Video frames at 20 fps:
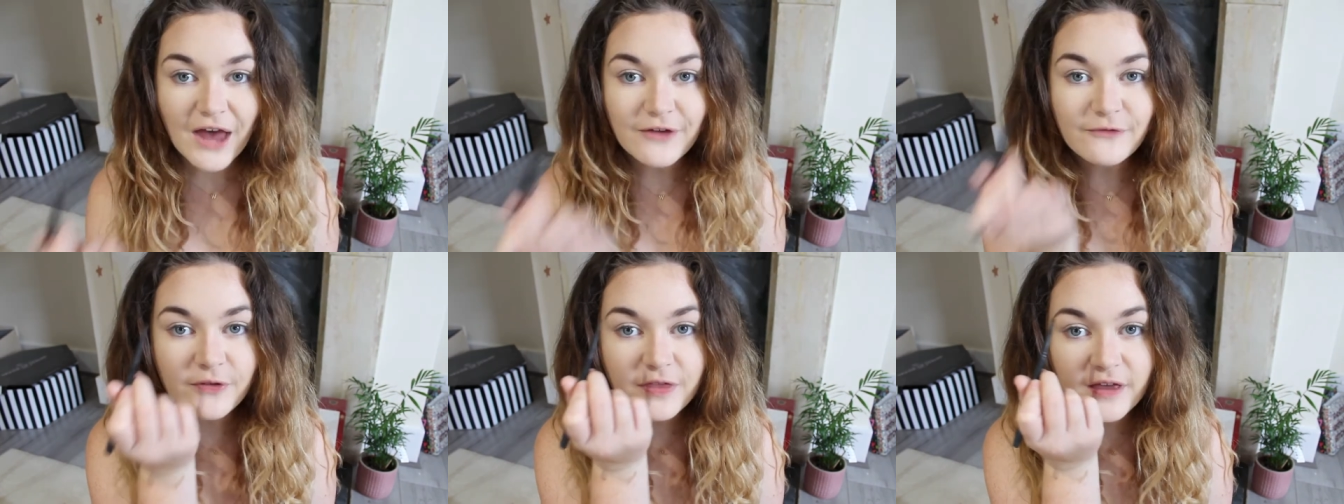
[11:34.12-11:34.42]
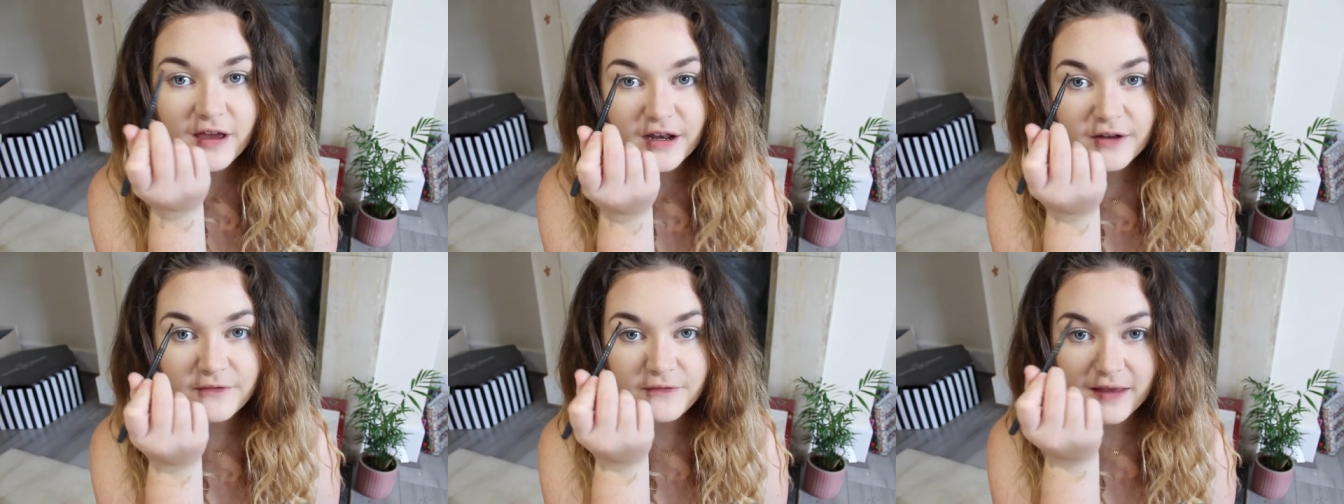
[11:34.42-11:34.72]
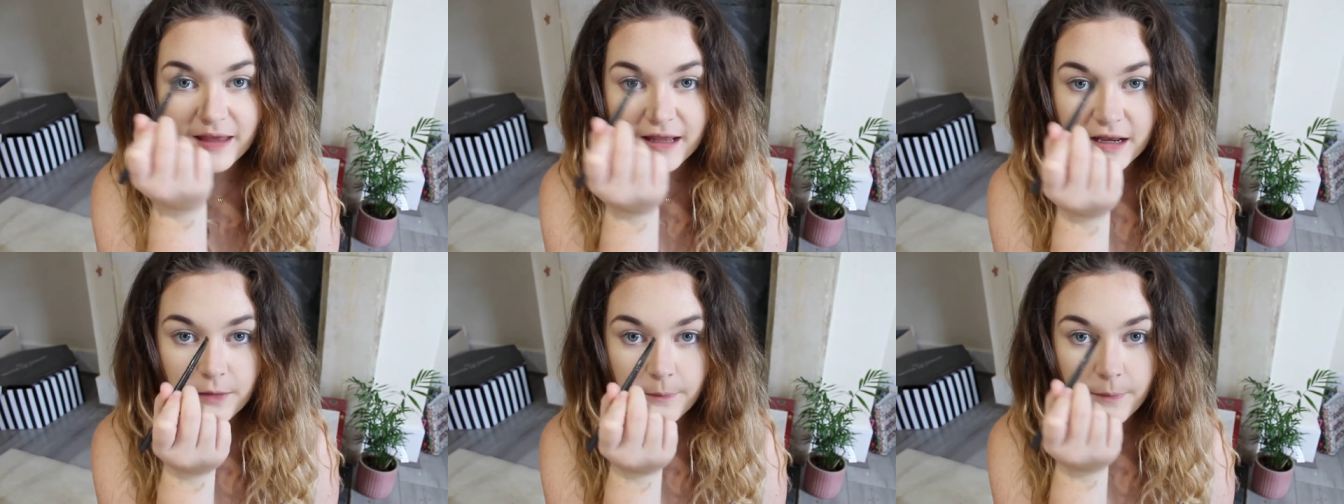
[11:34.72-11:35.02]
And for the kind of
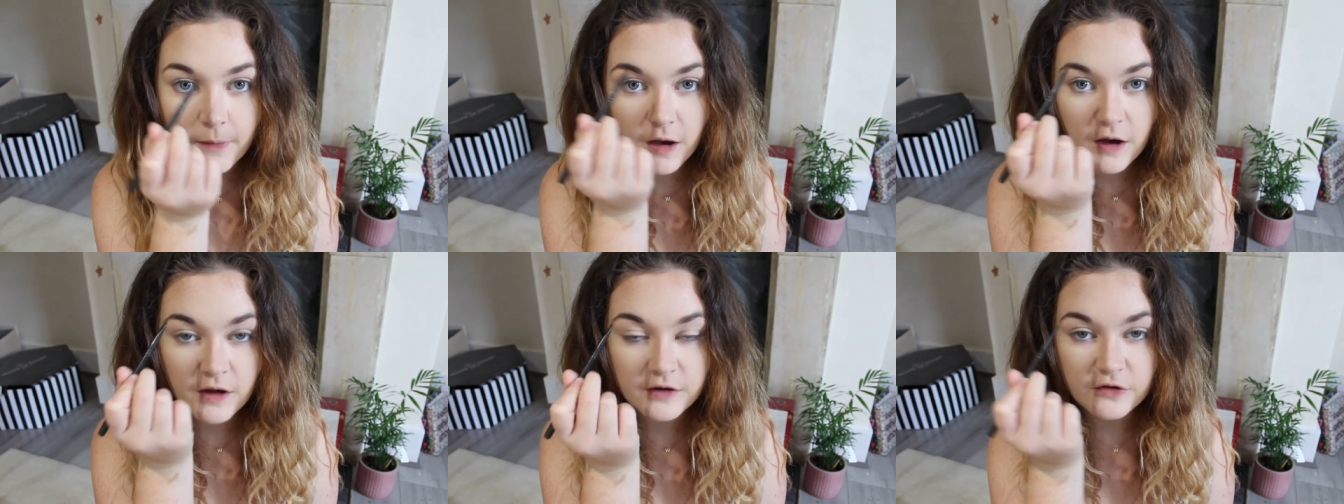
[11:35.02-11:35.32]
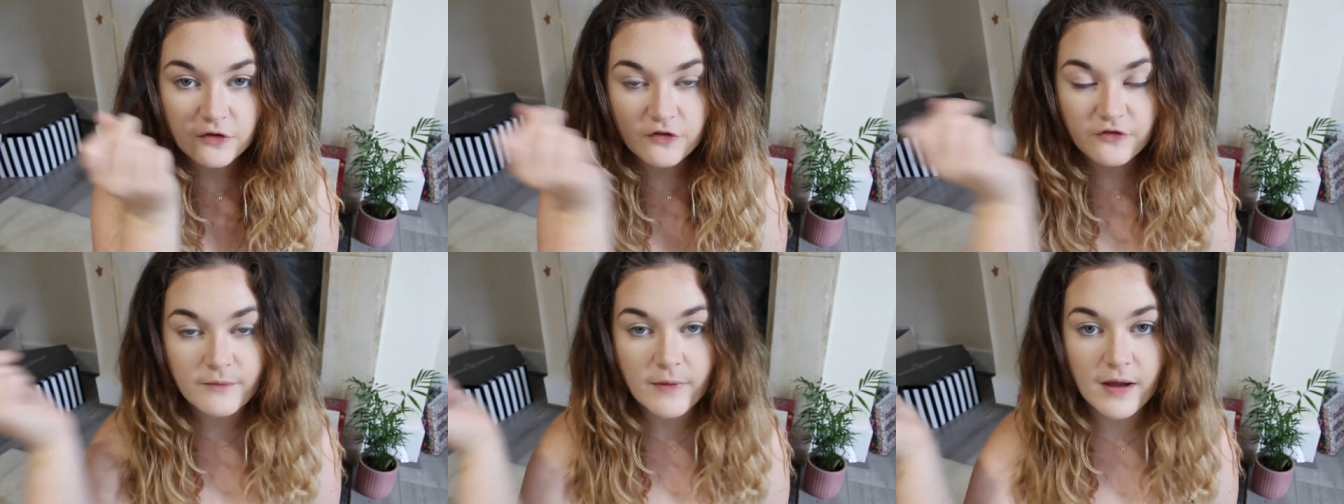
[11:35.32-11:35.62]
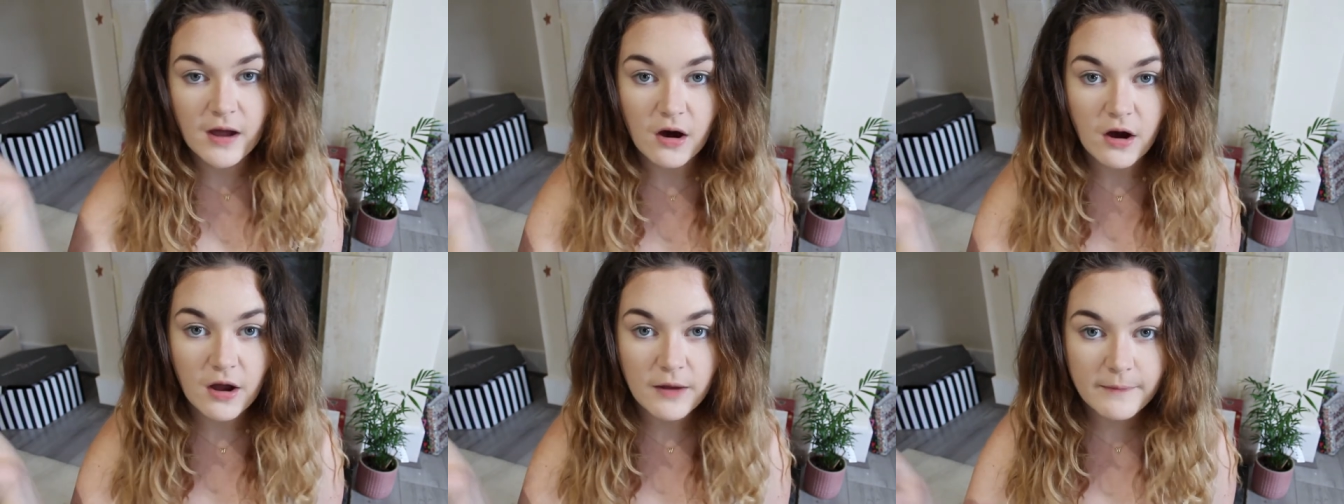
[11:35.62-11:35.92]
inner part of my
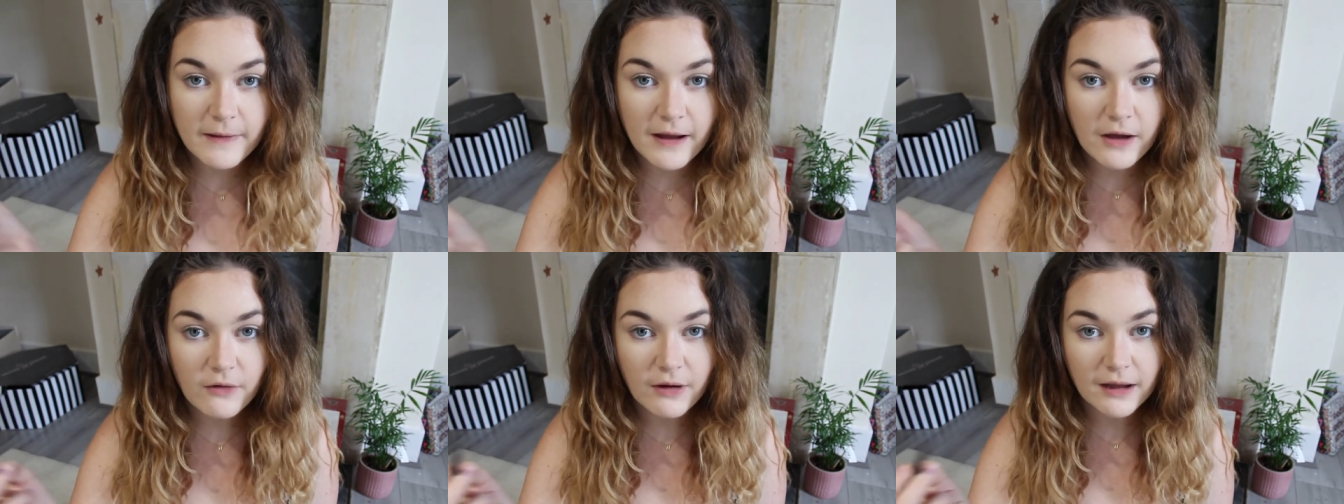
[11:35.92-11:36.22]
eyebrow,